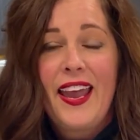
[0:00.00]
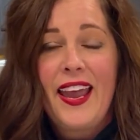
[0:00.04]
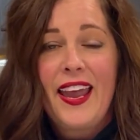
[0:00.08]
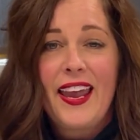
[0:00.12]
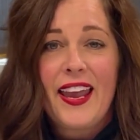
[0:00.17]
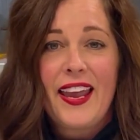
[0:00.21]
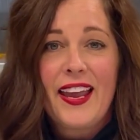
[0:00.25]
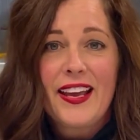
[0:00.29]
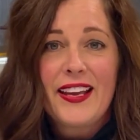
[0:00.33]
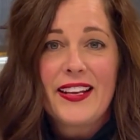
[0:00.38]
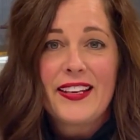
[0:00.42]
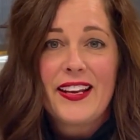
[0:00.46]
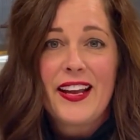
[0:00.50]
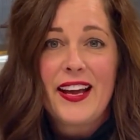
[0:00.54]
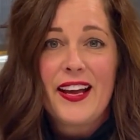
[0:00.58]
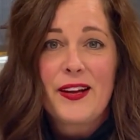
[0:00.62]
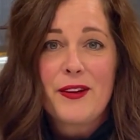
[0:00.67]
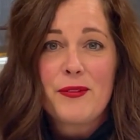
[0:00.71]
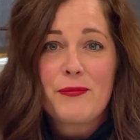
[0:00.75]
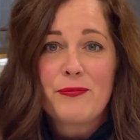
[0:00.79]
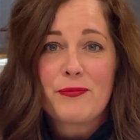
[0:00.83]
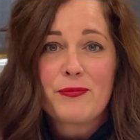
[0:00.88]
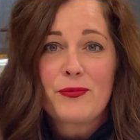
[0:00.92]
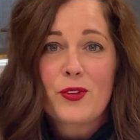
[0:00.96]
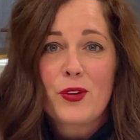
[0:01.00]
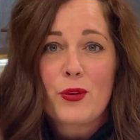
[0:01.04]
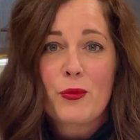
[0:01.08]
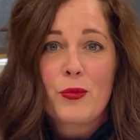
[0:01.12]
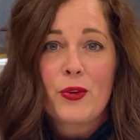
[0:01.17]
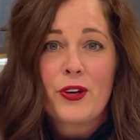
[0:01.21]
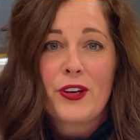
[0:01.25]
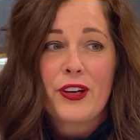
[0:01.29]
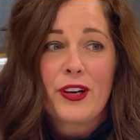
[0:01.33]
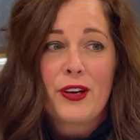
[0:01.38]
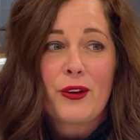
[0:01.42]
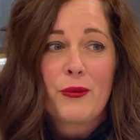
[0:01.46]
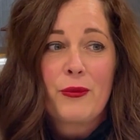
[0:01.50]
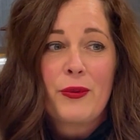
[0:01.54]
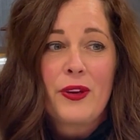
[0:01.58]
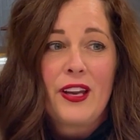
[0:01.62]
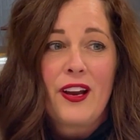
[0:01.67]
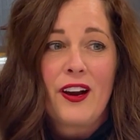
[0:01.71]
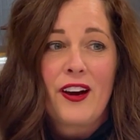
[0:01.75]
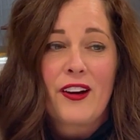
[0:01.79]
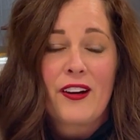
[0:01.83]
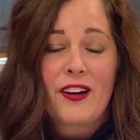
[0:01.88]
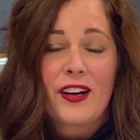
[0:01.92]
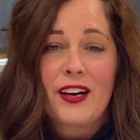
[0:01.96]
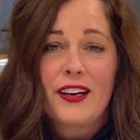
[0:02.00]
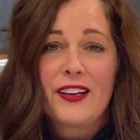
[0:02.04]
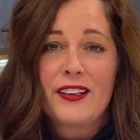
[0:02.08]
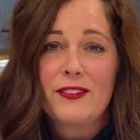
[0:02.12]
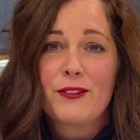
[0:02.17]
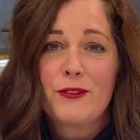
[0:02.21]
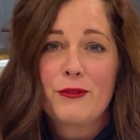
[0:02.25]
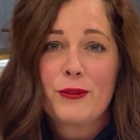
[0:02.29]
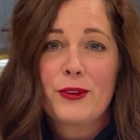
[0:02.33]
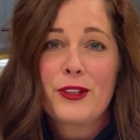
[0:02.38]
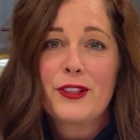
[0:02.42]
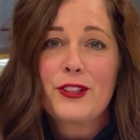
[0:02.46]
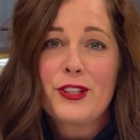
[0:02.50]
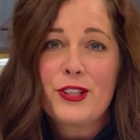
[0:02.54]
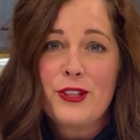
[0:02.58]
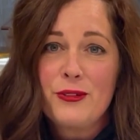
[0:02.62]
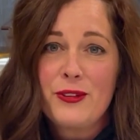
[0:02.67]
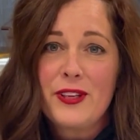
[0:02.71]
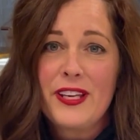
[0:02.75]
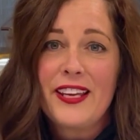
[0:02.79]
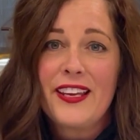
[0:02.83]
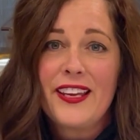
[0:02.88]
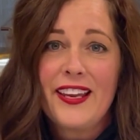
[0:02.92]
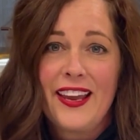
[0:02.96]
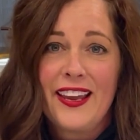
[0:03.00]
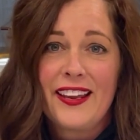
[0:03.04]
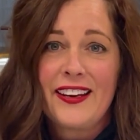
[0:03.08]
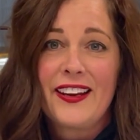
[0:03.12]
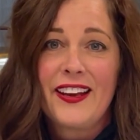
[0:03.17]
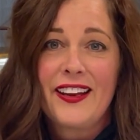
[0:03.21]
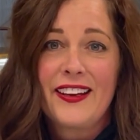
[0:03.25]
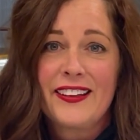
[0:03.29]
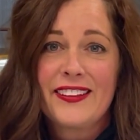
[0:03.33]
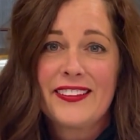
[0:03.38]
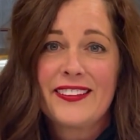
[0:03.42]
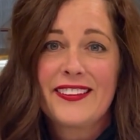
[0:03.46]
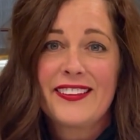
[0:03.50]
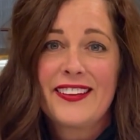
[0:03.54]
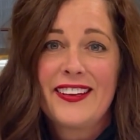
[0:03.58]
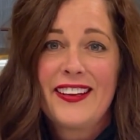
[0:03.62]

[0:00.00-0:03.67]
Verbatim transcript: and um, we're, we are uh, really unique and uh,